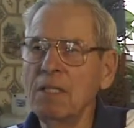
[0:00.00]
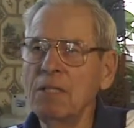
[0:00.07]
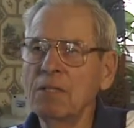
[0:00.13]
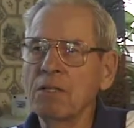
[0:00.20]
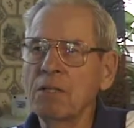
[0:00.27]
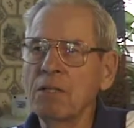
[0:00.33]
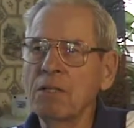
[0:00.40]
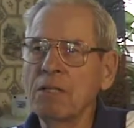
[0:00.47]

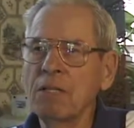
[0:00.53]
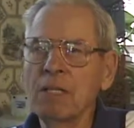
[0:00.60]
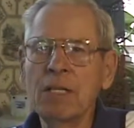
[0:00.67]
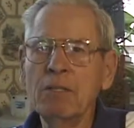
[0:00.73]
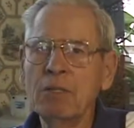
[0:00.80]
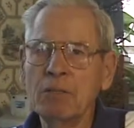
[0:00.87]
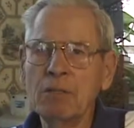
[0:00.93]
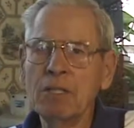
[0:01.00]
So
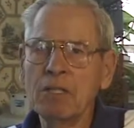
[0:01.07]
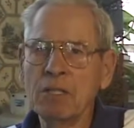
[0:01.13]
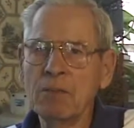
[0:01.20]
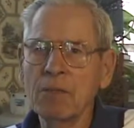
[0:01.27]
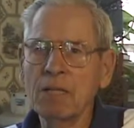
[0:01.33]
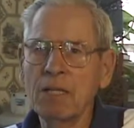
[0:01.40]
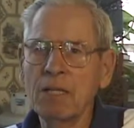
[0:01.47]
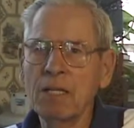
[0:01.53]
I was busy
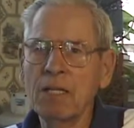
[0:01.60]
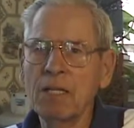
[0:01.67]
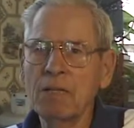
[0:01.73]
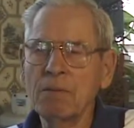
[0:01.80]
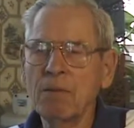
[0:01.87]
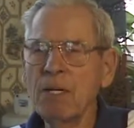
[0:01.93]
with all that.